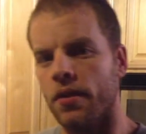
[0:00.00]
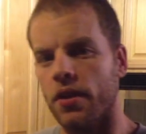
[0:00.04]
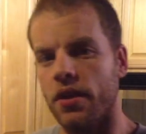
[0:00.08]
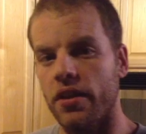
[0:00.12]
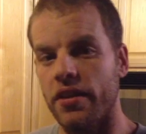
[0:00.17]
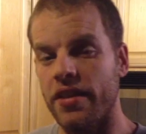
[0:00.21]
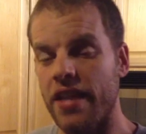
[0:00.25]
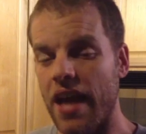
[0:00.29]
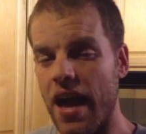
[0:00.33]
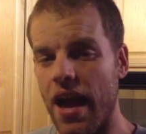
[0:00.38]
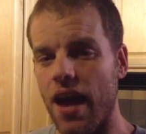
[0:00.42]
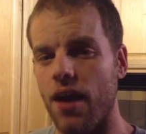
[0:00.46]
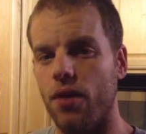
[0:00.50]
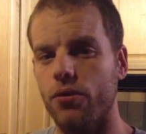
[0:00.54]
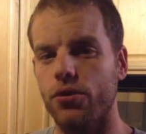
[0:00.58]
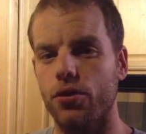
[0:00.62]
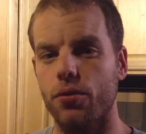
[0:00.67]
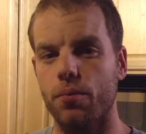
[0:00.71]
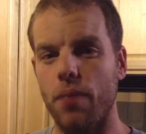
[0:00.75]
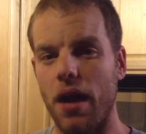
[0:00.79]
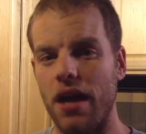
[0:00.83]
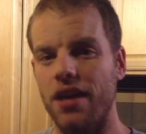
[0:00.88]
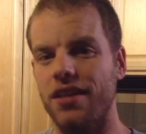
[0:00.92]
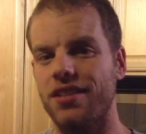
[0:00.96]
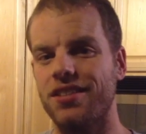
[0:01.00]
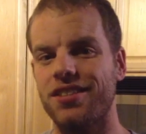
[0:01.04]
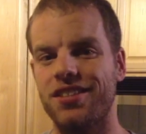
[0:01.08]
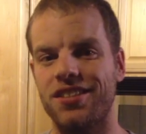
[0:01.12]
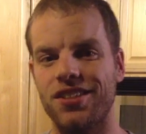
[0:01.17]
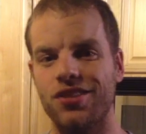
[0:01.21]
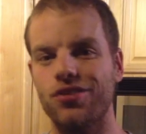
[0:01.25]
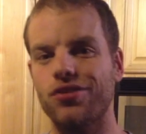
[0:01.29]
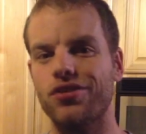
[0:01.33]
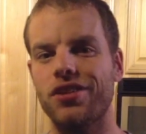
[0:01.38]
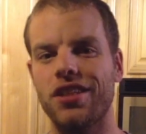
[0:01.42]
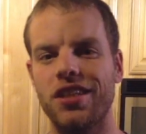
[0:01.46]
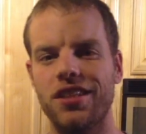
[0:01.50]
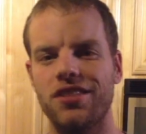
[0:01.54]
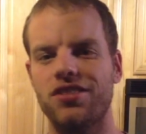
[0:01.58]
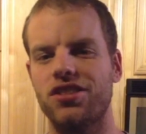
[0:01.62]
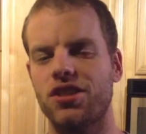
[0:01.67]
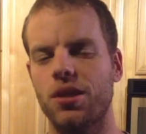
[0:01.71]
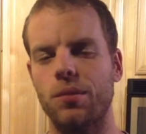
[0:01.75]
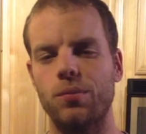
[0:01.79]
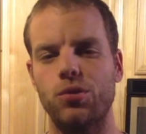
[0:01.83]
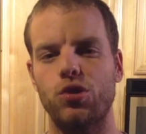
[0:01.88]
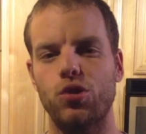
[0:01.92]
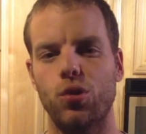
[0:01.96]
Now your body still needs
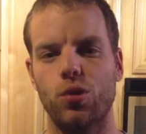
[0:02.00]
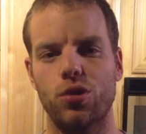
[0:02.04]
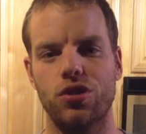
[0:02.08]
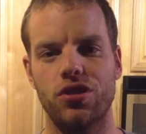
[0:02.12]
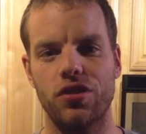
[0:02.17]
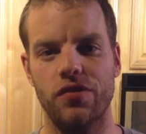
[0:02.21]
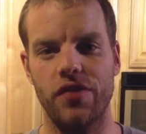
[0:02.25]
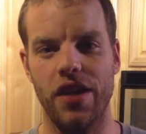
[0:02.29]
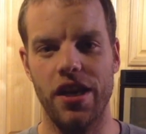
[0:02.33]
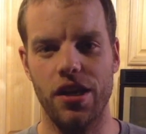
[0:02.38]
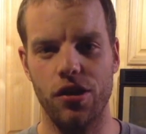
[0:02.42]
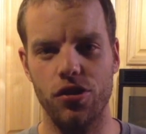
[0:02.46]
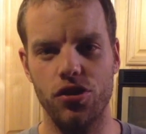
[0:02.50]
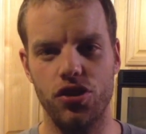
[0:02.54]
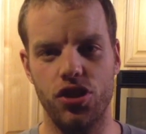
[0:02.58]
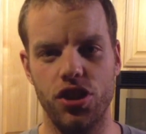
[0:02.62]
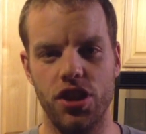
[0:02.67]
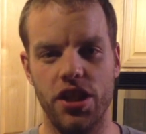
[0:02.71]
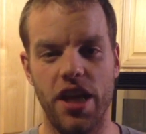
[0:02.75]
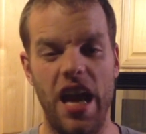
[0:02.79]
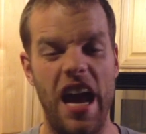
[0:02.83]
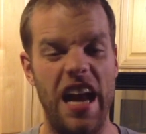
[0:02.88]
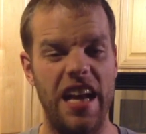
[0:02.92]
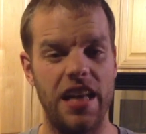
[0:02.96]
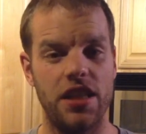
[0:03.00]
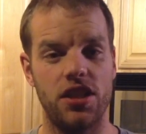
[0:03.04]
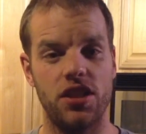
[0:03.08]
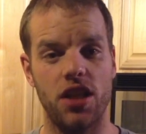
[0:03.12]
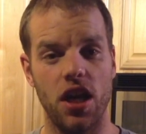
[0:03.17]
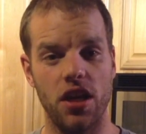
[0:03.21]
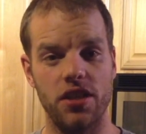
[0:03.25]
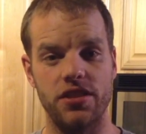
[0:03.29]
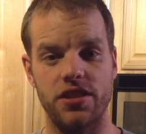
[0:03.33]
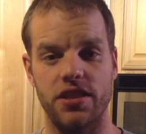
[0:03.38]
some source of energy, and it